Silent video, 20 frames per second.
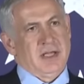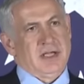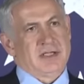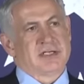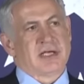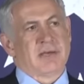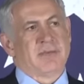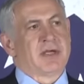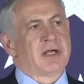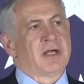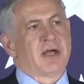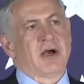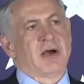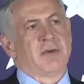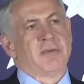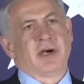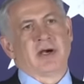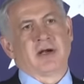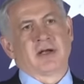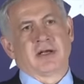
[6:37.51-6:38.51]
It's something our
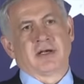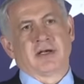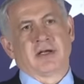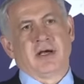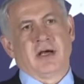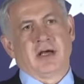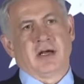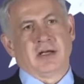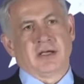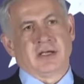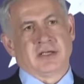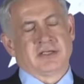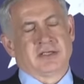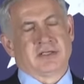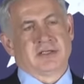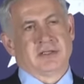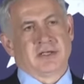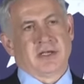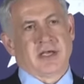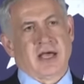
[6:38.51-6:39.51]
American
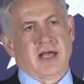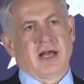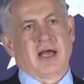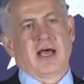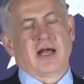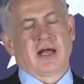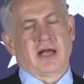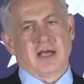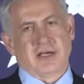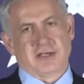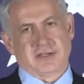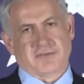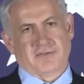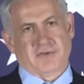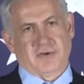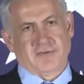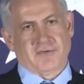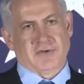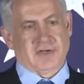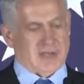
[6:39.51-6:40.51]
colleagues and allies
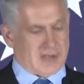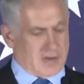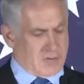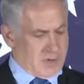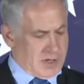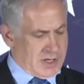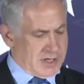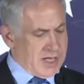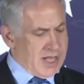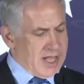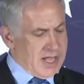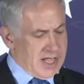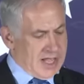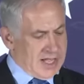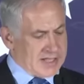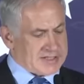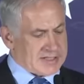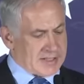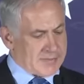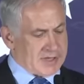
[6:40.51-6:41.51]
fervently want.
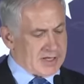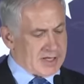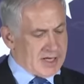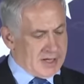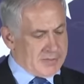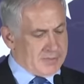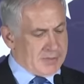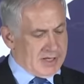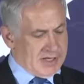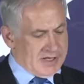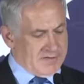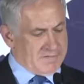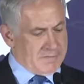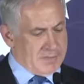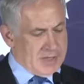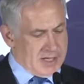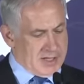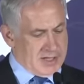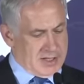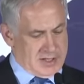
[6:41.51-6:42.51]
It's something I believe
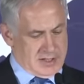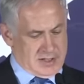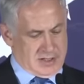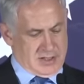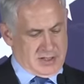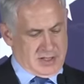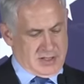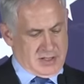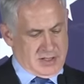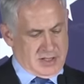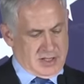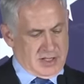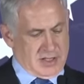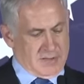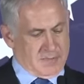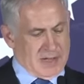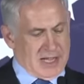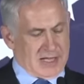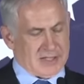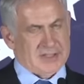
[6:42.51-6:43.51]
many in
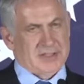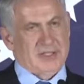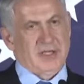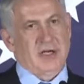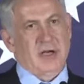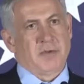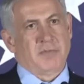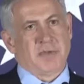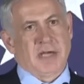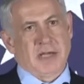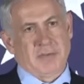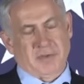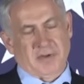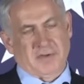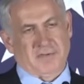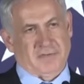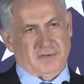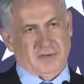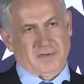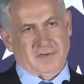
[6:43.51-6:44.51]
the Palestinian
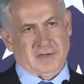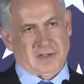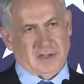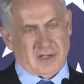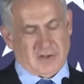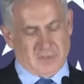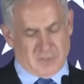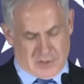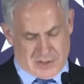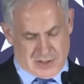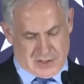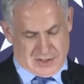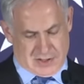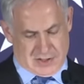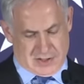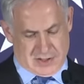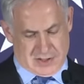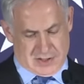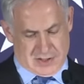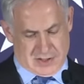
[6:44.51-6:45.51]
people fervently want.